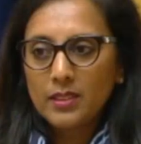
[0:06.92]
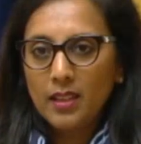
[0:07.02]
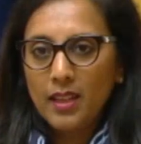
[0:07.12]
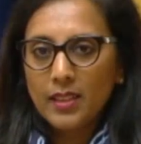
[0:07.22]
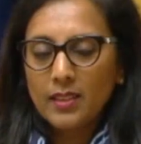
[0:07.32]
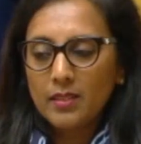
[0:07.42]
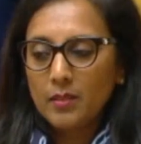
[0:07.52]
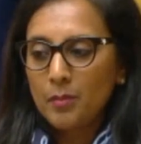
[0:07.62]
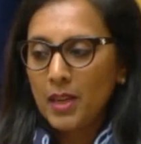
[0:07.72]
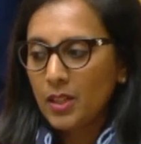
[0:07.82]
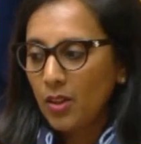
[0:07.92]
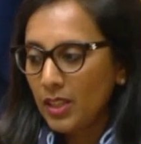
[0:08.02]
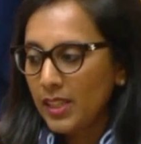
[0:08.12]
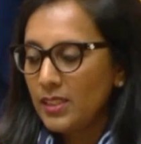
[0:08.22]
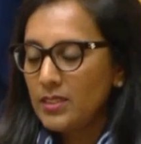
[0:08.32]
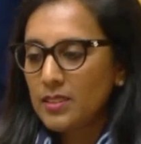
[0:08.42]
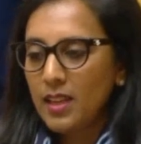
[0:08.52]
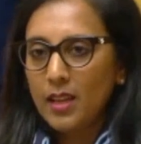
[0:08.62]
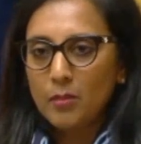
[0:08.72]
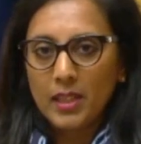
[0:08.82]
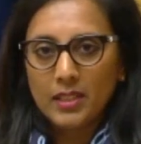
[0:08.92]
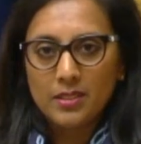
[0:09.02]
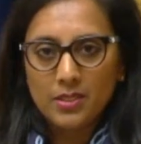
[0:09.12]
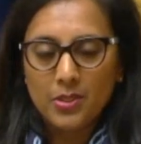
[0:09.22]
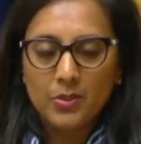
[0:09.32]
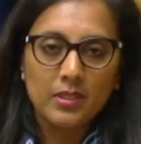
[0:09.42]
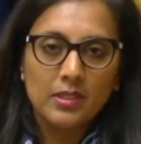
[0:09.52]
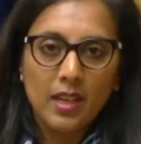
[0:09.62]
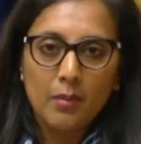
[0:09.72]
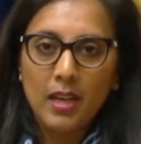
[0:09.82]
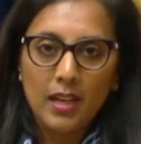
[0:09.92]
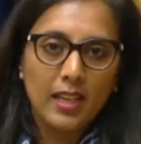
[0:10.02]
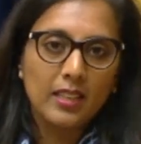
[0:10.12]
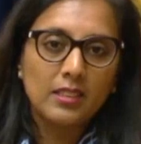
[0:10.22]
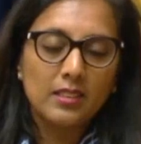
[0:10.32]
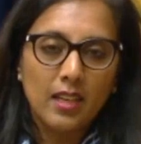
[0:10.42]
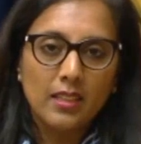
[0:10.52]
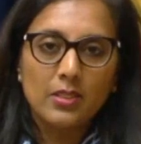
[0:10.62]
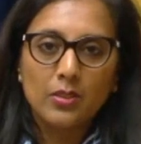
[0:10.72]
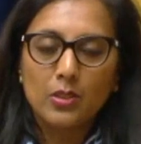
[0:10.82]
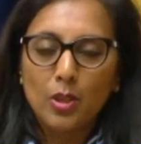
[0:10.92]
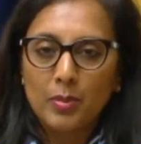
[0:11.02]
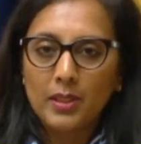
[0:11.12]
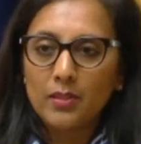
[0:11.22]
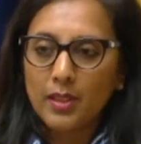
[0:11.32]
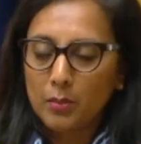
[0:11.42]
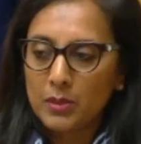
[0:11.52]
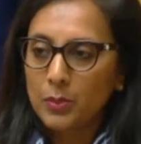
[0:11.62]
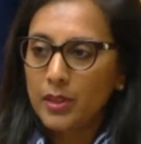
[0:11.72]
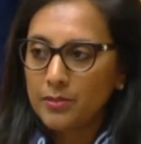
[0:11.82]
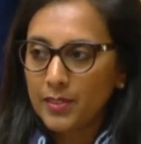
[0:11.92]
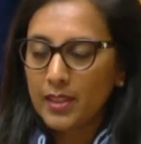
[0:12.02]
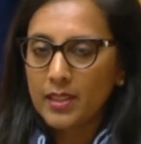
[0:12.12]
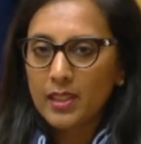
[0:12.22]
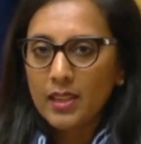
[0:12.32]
like my colleagues and my constituents, I am highly exercised on the topic of animal welfare.